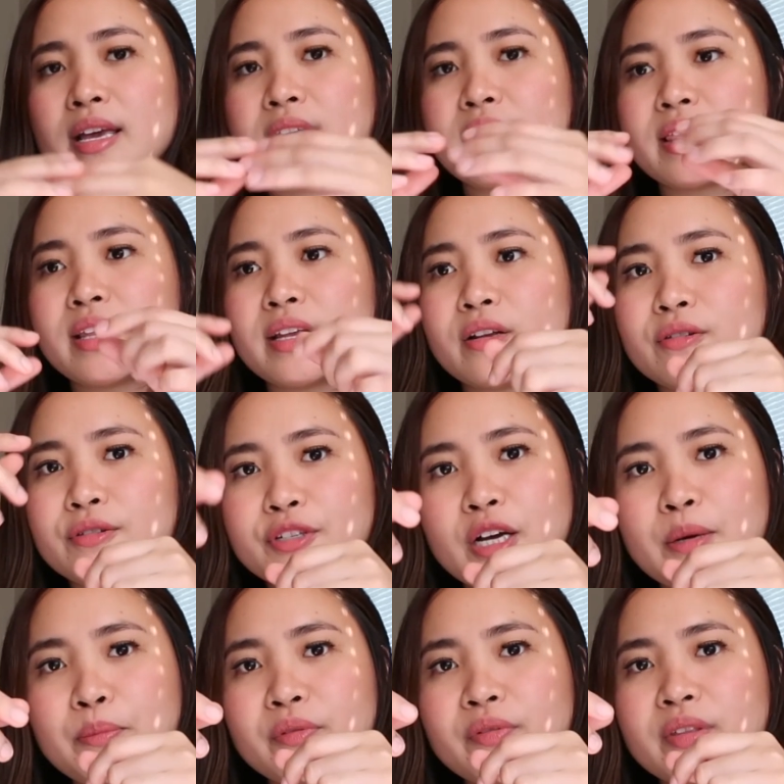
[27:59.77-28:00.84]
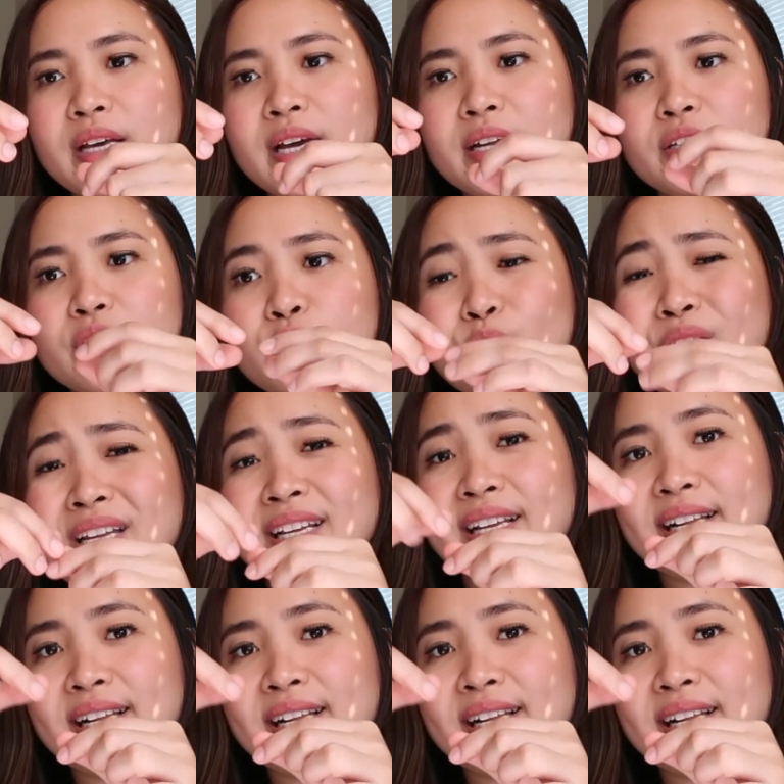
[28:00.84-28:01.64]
and then on top of that you can